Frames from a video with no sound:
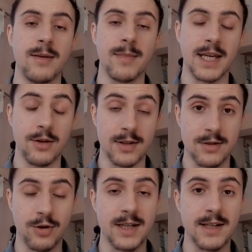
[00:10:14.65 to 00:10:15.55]
make your
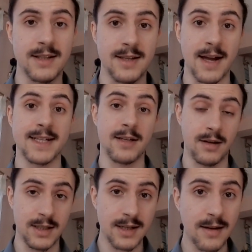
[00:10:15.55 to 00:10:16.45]
stratas
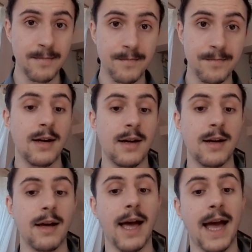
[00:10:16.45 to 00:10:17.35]
tighter
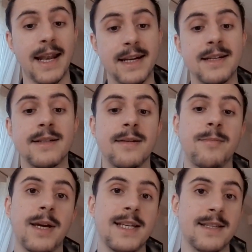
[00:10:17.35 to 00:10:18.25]
and
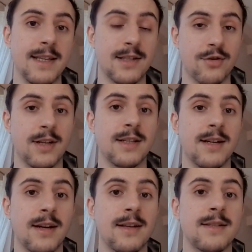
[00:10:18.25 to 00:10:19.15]
base these
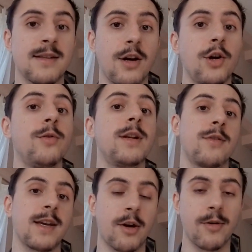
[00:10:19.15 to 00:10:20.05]
stratas only on
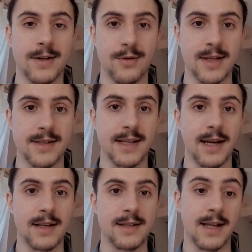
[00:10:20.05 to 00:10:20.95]
the
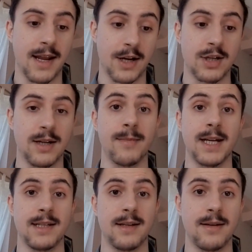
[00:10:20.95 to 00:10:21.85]
characteristics that actually
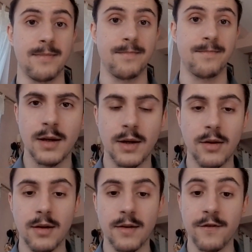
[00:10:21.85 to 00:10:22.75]
matter. Now,
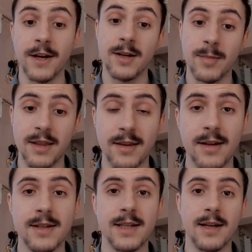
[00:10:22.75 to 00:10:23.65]
the final
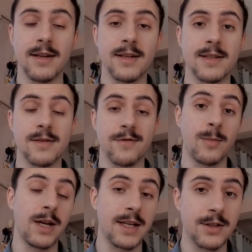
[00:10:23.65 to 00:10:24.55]
method is
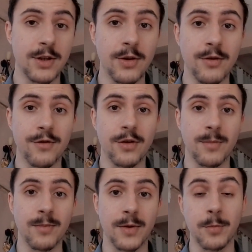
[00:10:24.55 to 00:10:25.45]
familiar to you
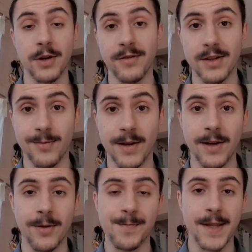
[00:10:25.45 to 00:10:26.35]
from the previous
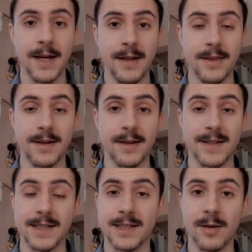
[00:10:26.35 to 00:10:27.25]
video, the
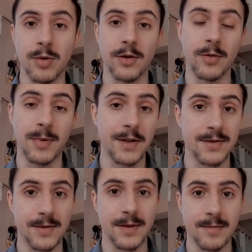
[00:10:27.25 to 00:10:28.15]
doubly robust